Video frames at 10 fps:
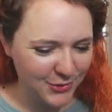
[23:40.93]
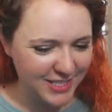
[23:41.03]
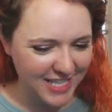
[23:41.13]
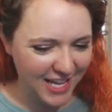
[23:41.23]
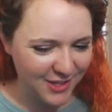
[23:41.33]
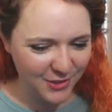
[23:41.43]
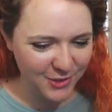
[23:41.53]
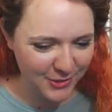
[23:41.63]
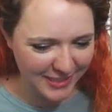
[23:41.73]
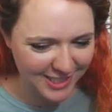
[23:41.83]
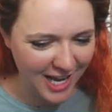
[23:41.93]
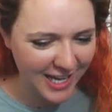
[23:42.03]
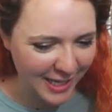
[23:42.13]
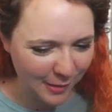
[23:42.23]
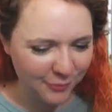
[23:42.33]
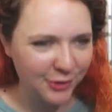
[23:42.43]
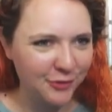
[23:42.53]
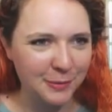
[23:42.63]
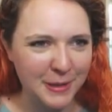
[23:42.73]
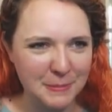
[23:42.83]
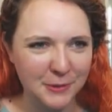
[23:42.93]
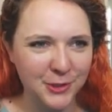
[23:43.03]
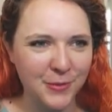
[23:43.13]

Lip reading: say the ooh is not helpful for people who